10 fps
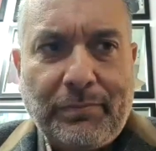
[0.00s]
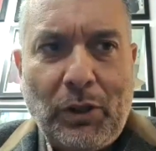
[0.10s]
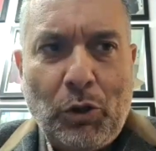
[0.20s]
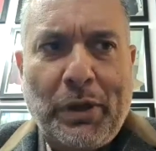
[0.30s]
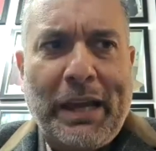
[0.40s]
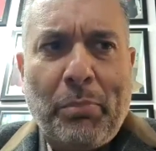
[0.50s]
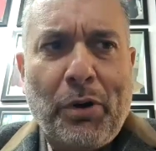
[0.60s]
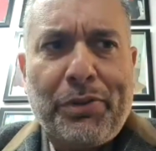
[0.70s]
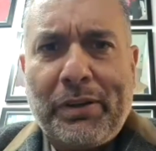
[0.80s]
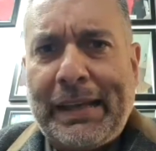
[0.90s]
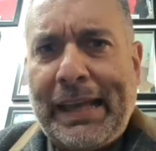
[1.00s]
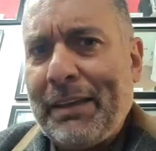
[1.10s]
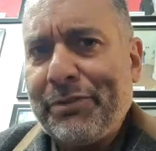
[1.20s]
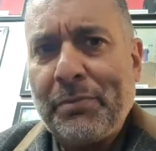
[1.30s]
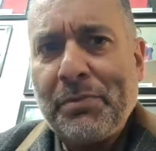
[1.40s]
who both came
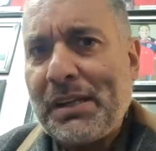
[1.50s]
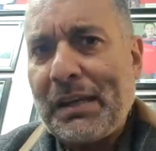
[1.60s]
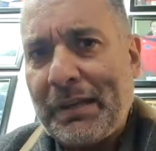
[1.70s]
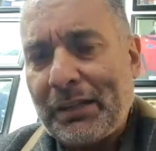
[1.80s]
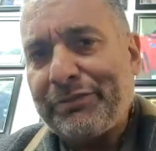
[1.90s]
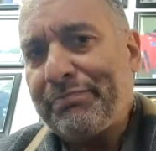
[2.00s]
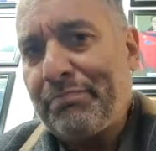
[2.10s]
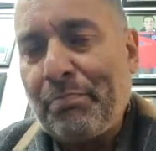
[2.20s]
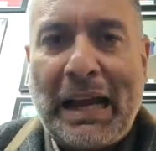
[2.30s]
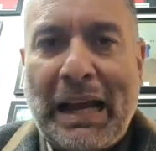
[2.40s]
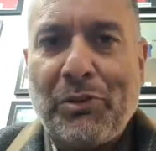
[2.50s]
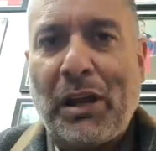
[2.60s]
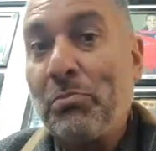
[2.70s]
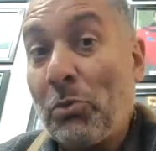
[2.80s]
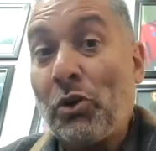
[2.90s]
from the same kind of background,
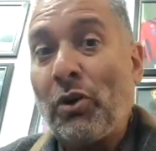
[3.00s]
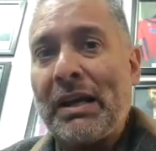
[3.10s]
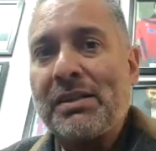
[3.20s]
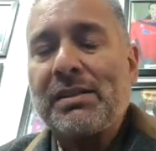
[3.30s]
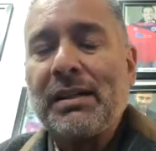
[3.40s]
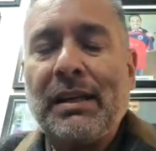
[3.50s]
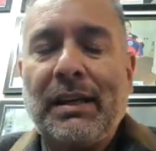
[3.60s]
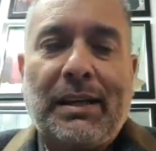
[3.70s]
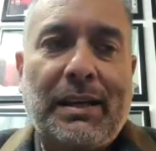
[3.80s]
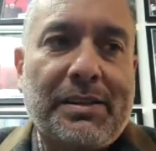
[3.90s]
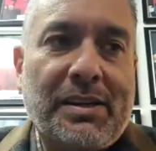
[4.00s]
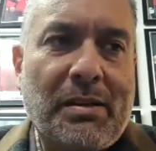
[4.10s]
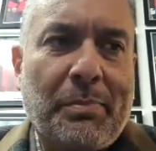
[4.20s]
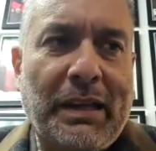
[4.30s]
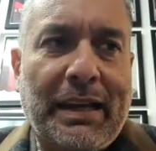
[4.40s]
more or less.
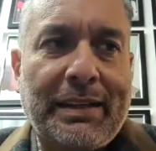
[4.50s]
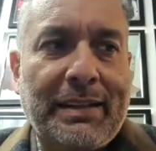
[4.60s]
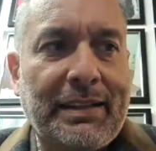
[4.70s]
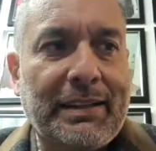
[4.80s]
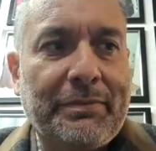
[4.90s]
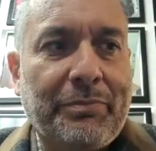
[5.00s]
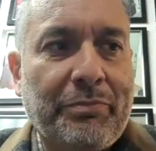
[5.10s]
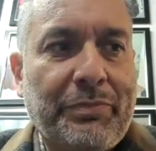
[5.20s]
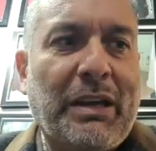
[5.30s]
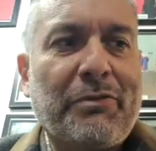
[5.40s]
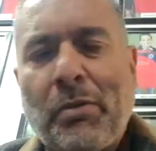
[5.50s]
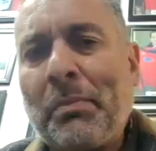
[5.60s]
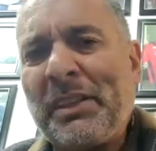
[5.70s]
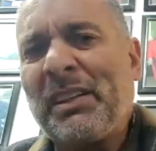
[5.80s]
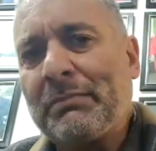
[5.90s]
Sitterspiller came from a
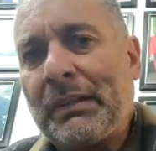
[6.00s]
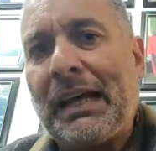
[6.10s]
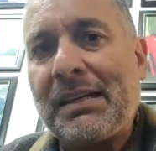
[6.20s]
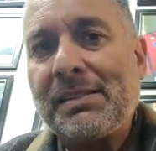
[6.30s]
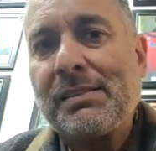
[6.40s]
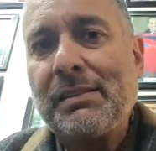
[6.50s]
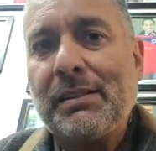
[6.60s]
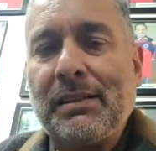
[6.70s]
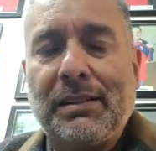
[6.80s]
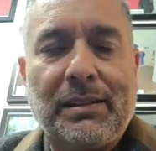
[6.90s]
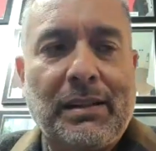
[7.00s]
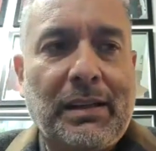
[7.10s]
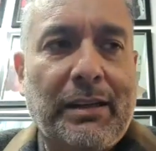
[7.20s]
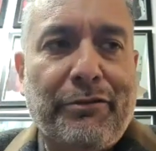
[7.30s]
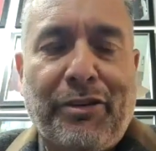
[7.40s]
middle class
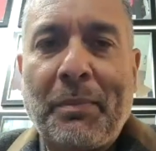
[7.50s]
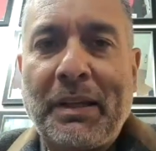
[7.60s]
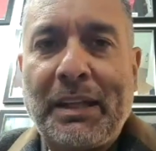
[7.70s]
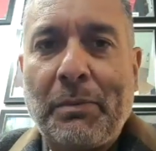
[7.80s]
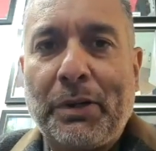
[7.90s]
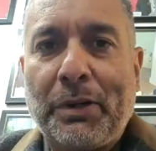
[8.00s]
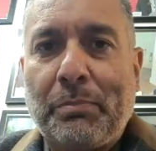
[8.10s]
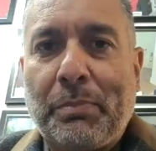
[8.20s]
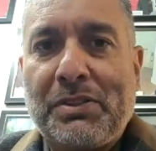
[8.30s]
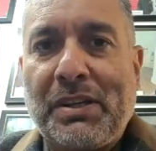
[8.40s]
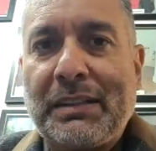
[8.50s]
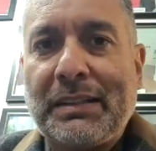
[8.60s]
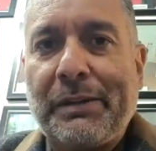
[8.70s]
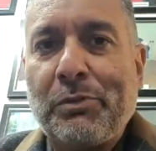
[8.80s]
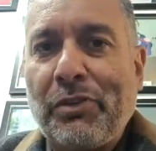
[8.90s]
family, but
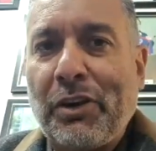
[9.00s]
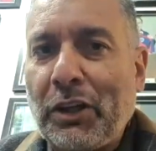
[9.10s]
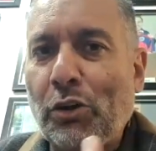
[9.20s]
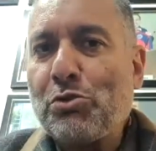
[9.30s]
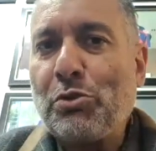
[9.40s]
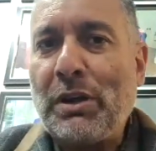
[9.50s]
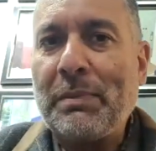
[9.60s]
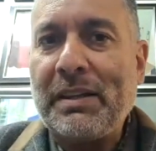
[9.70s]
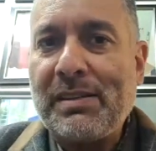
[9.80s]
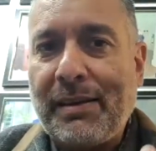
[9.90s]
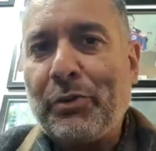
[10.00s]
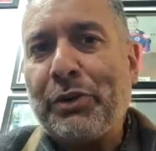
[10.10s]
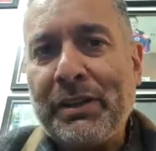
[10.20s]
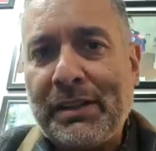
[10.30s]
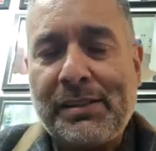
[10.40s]
certainly was very close to him in the
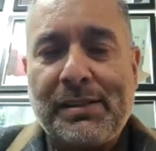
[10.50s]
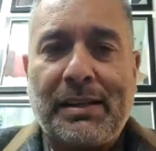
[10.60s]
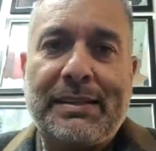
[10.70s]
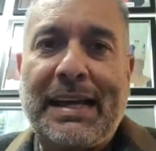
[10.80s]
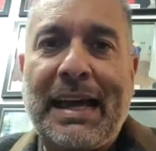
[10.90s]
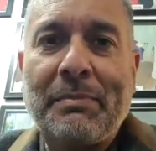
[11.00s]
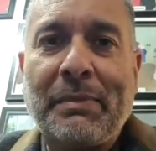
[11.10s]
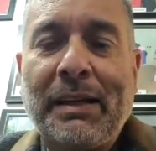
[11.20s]
Cebolletas time.